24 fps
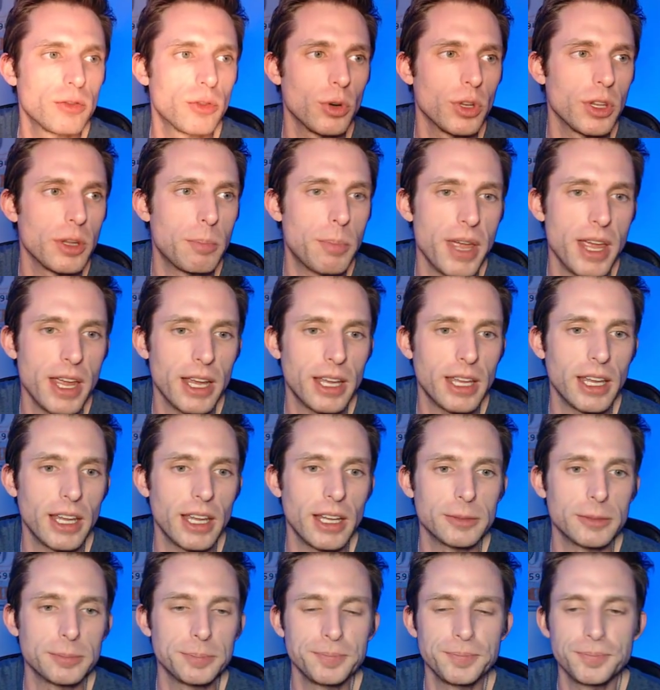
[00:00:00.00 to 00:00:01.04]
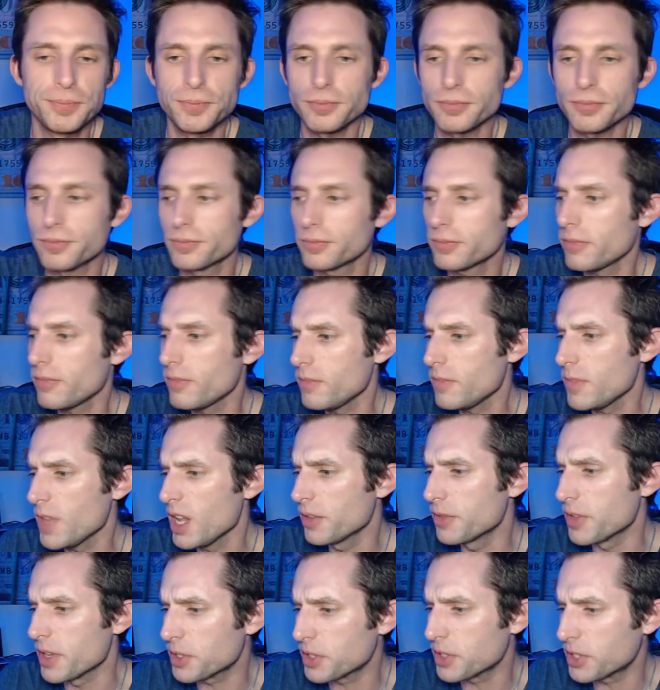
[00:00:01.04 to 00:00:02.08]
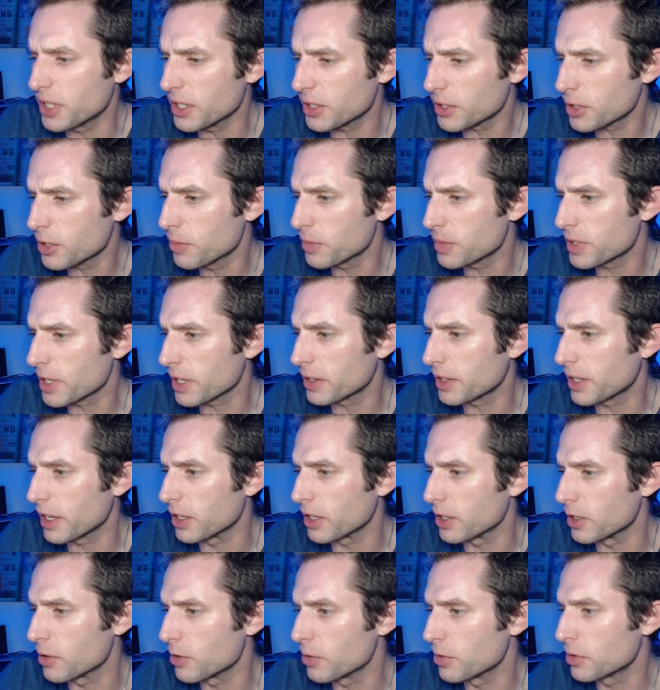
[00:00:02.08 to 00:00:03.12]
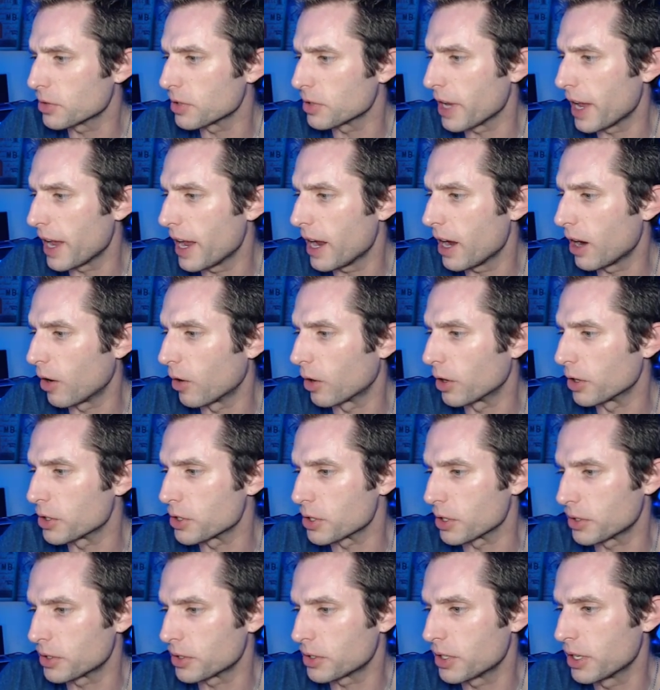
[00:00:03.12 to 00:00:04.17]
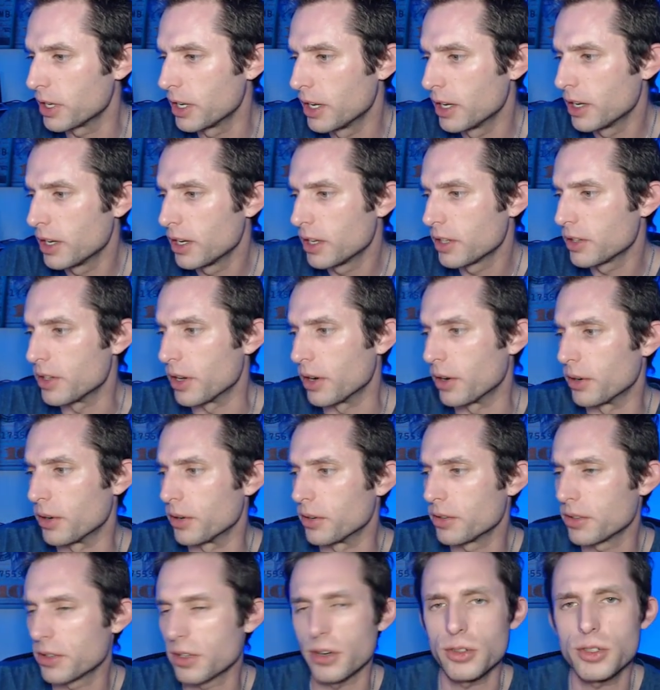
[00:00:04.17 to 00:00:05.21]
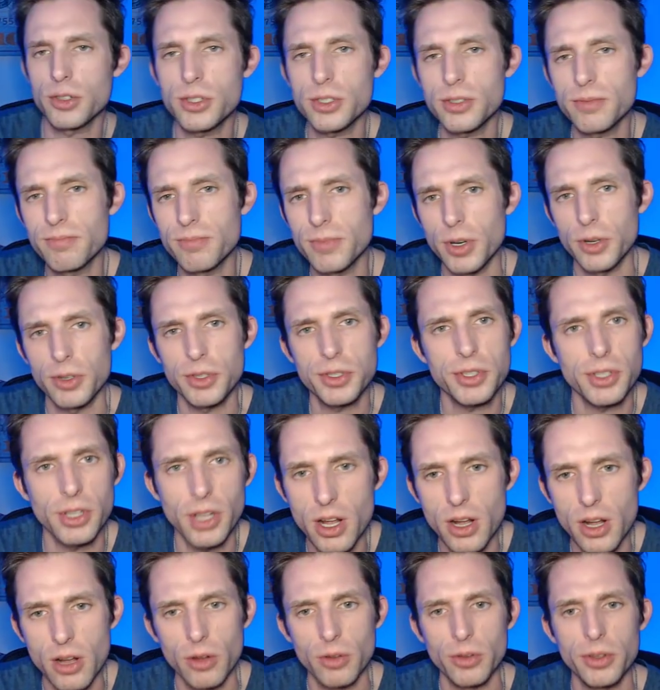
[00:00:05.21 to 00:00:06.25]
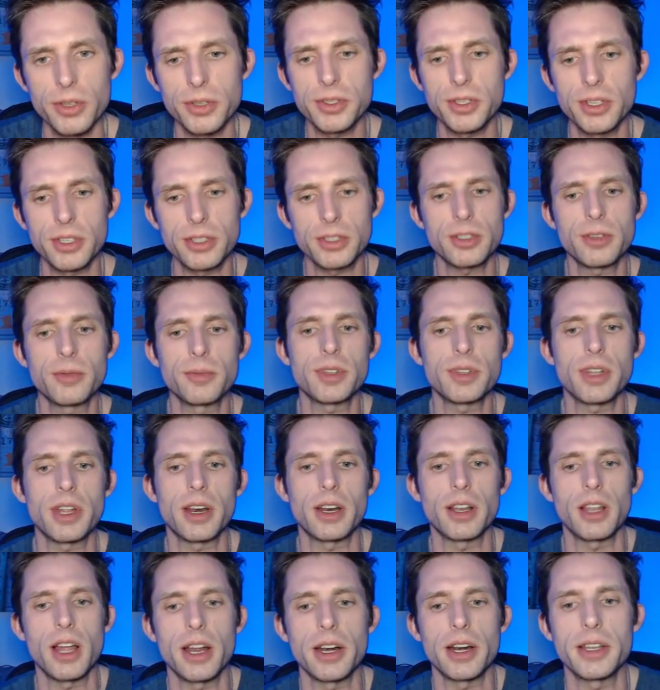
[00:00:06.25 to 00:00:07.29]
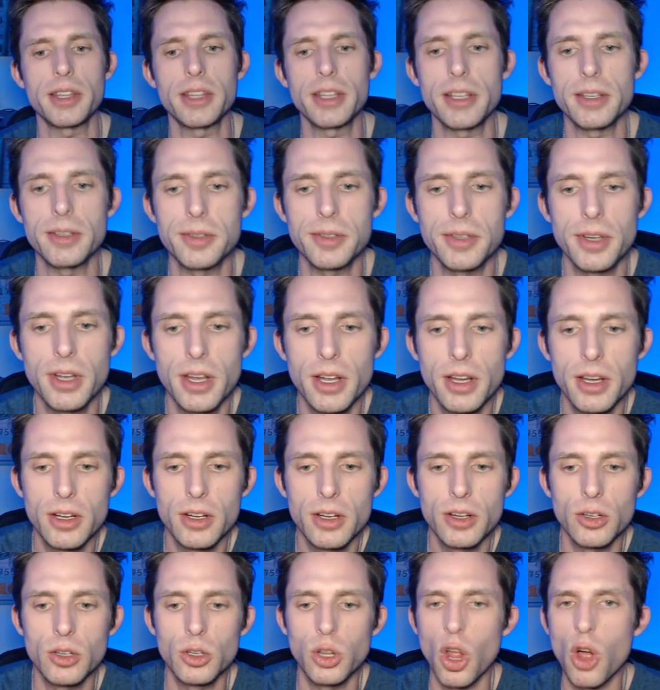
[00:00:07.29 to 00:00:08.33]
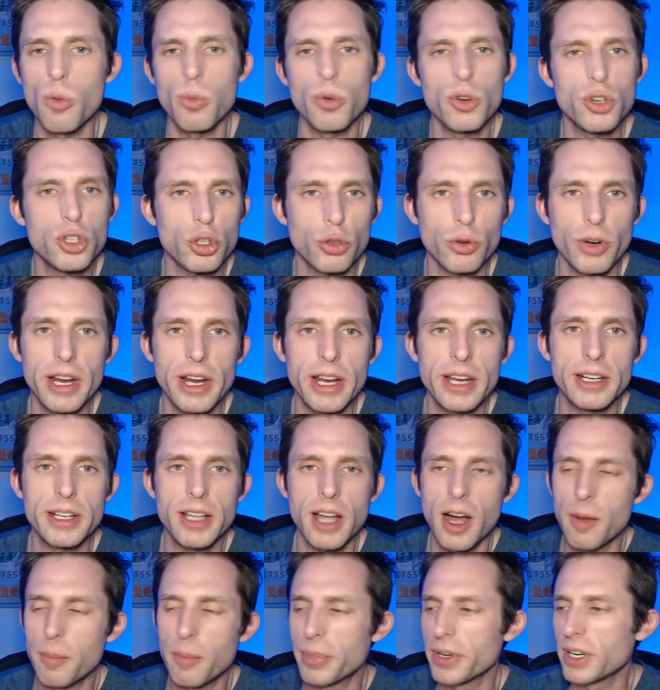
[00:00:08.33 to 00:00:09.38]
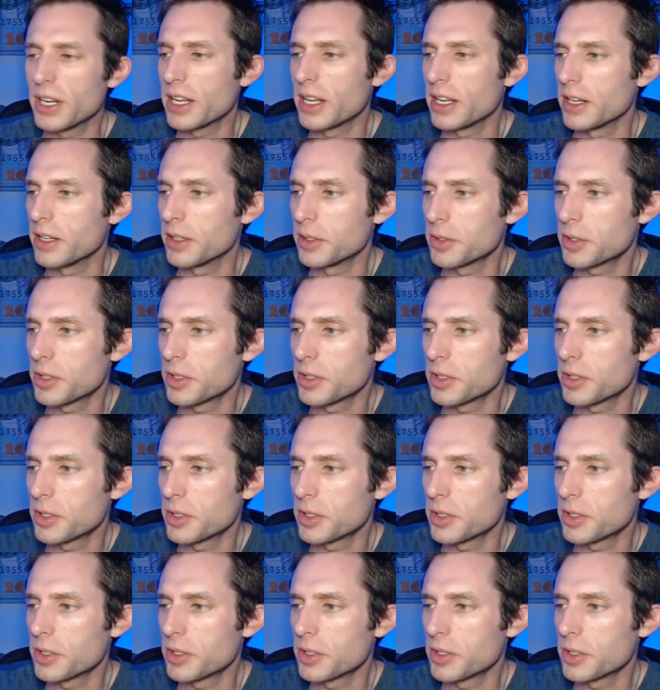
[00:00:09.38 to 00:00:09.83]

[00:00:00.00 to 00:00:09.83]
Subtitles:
picking. The systems that they use now are just they're slow. The systems that a lot of these global trade companies